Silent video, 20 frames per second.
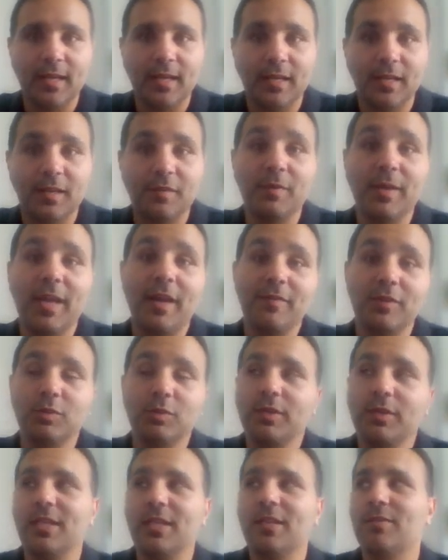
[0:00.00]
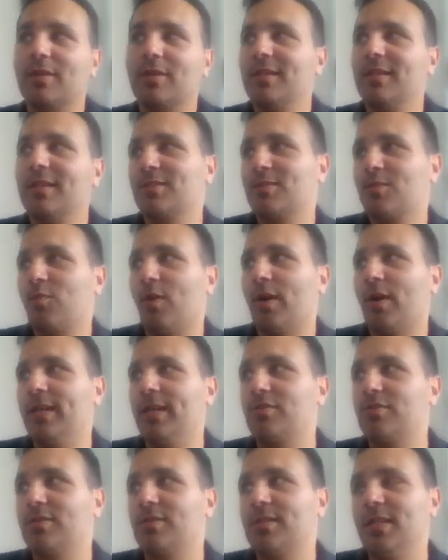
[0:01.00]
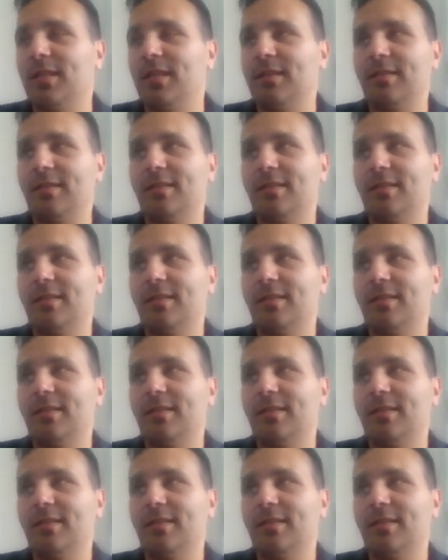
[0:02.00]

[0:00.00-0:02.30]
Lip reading: If we have a look here, I think it's quite interesting.